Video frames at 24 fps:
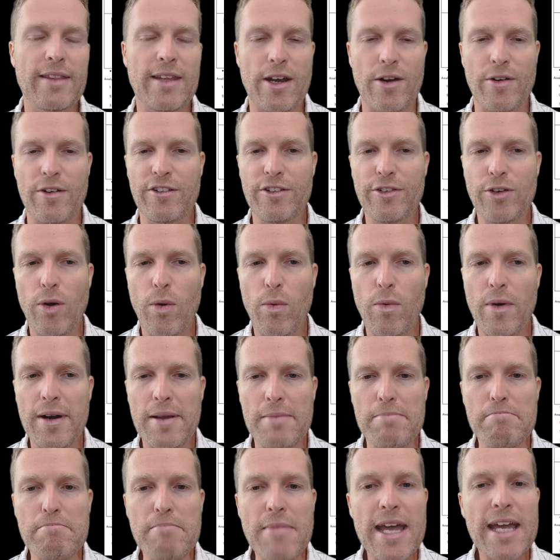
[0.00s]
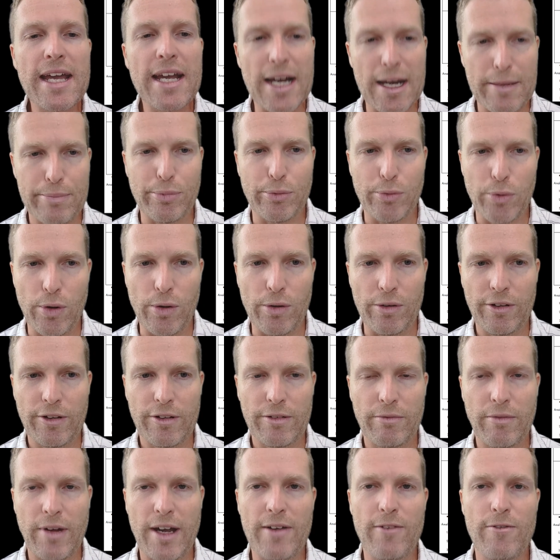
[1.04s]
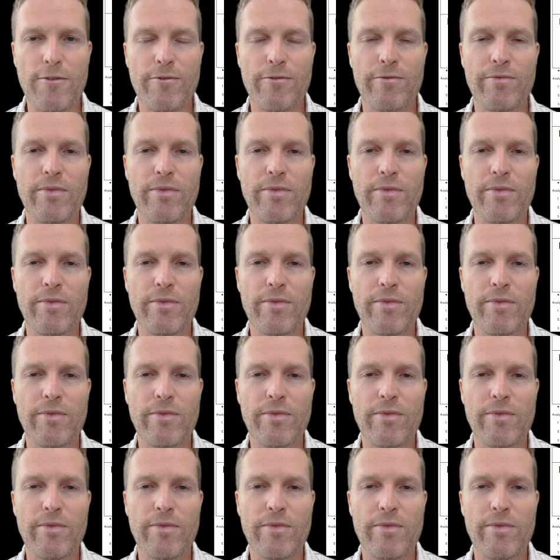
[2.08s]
there is you don't want to make up roles, right?